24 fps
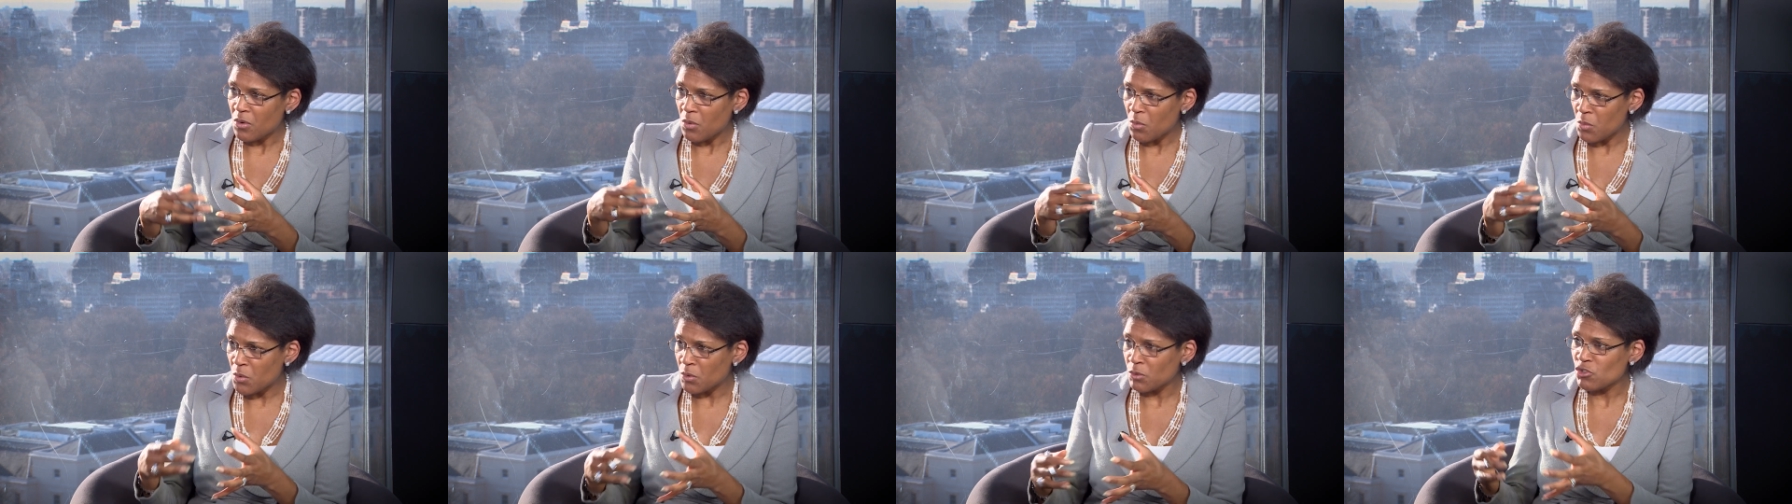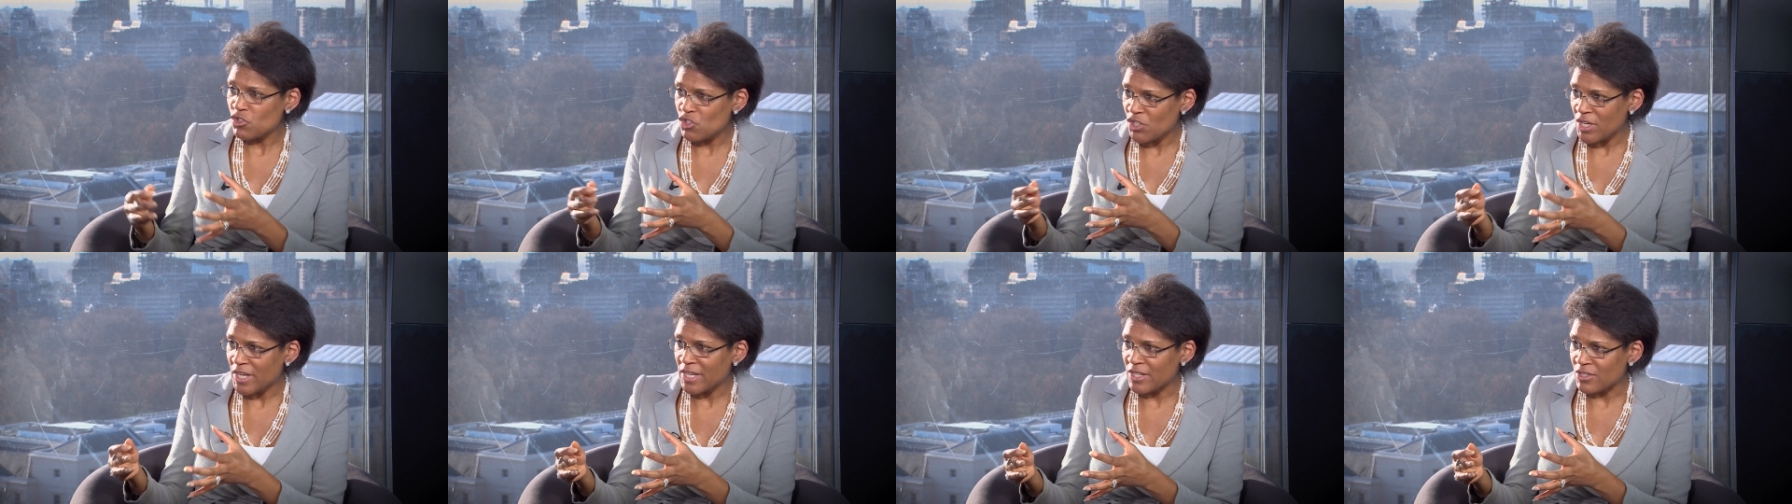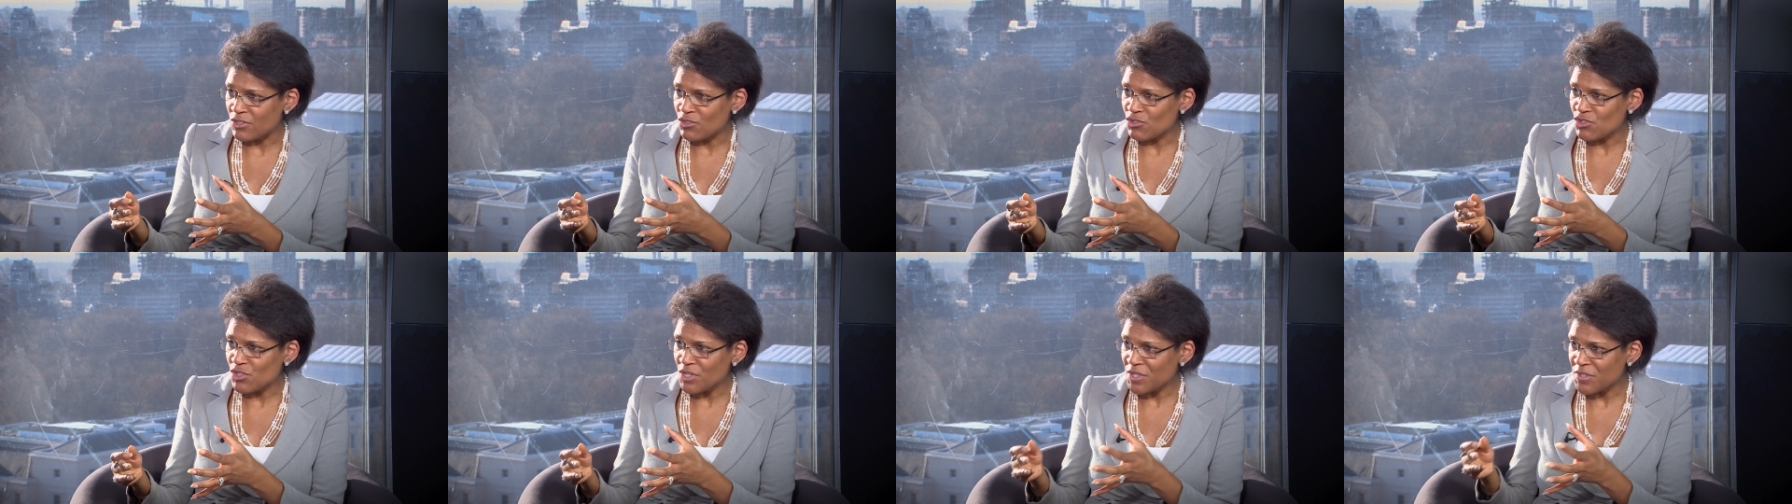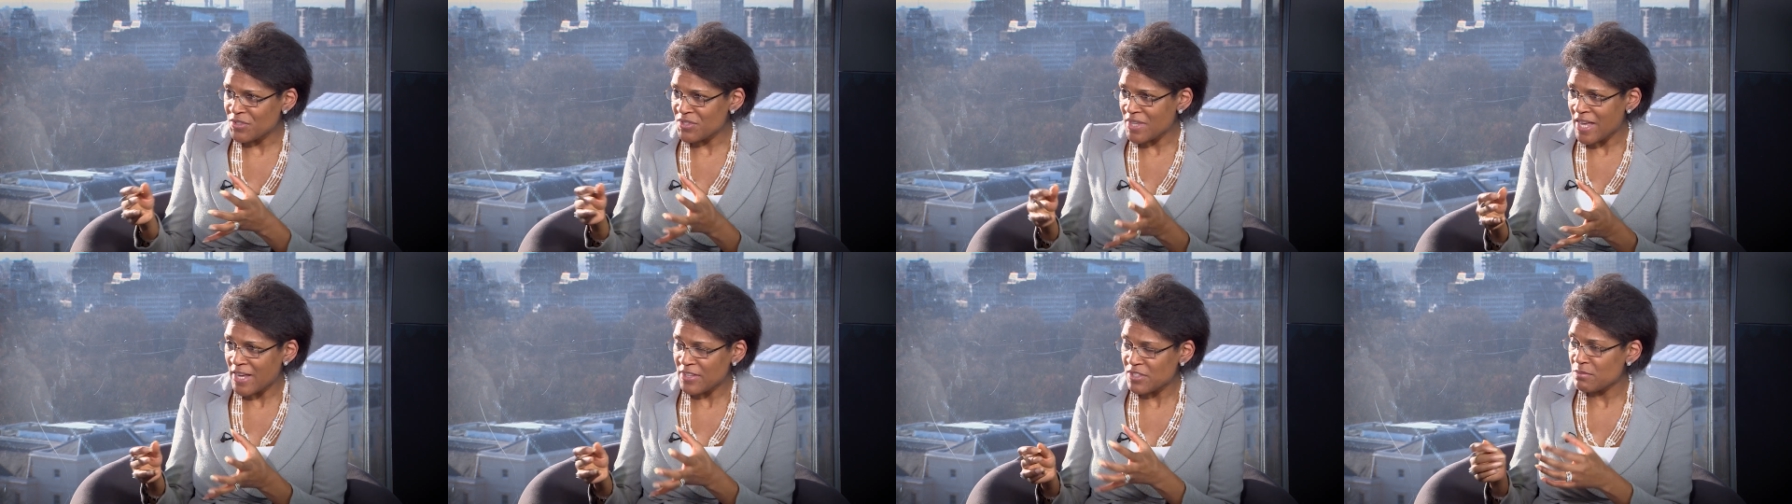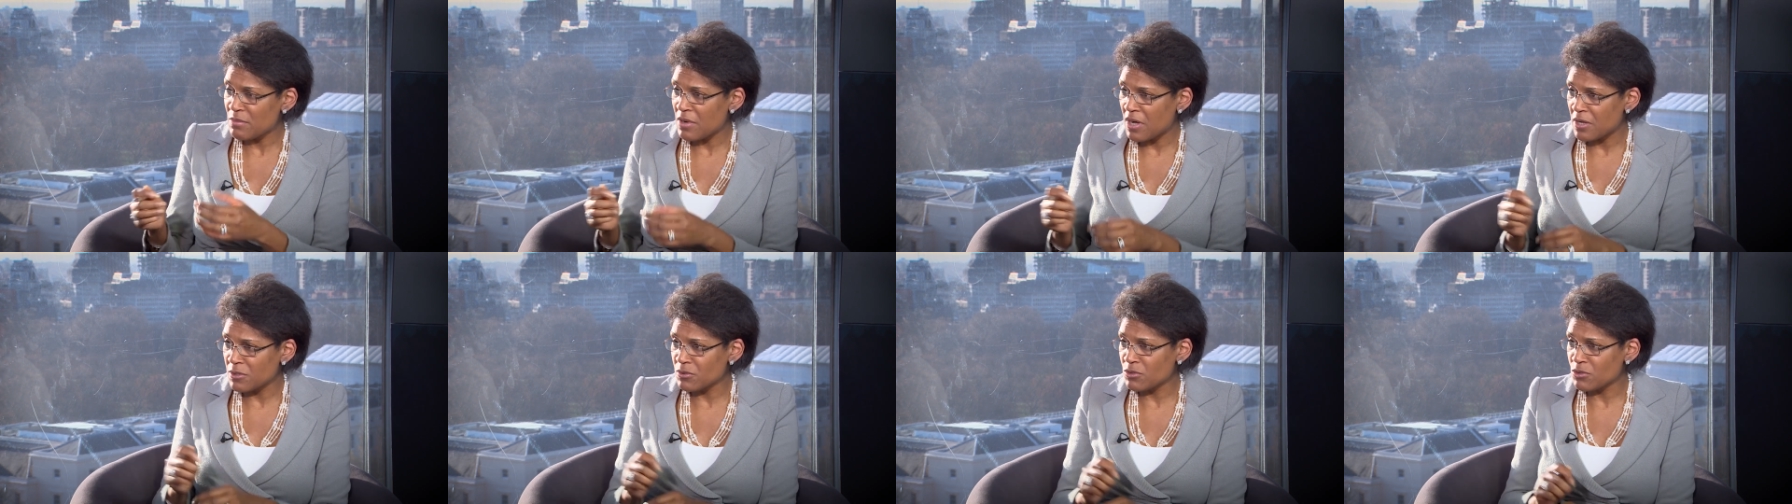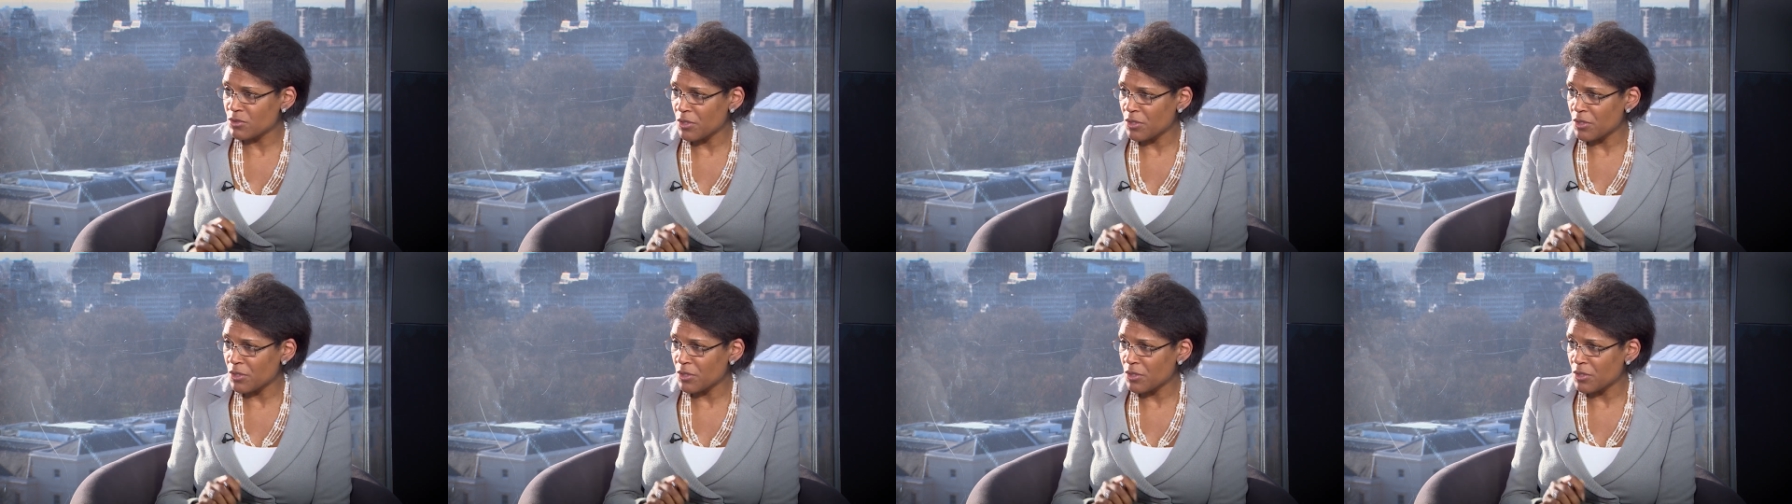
will change as that demand